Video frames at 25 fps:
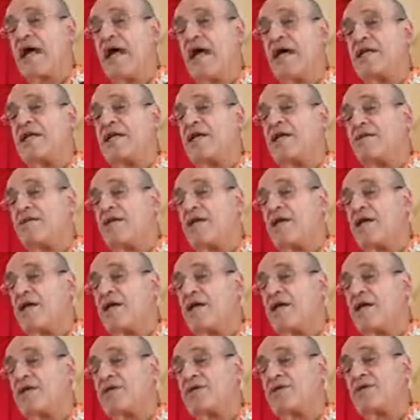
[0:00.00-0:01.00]
that
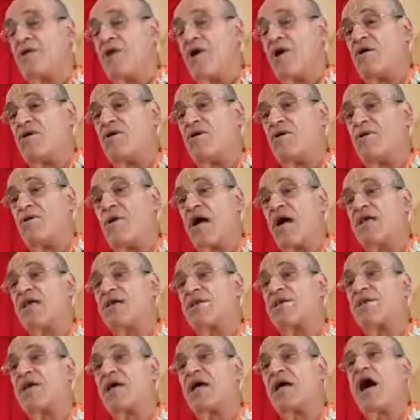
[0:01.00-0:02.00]
is called the
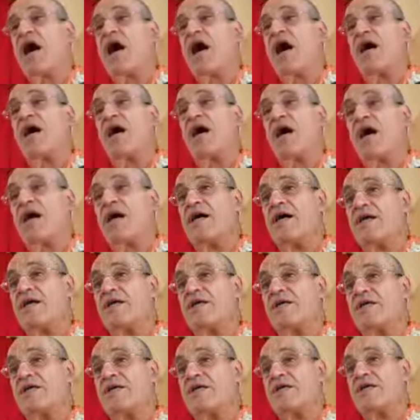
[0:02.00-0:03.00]
Manasa Ganga
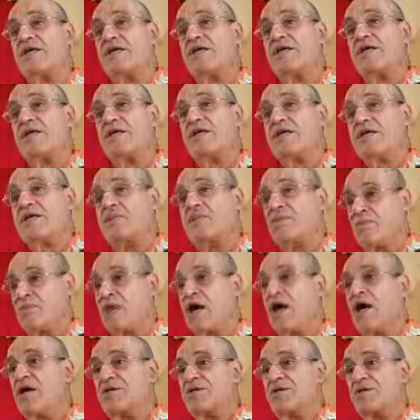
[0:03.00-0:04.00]
in
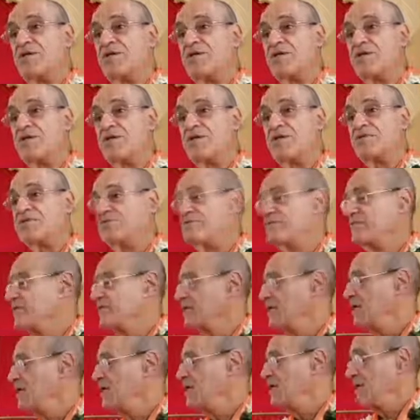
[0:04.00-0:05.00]
Braj.
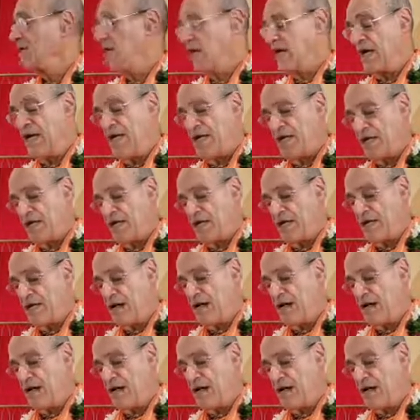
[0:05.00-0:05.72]
And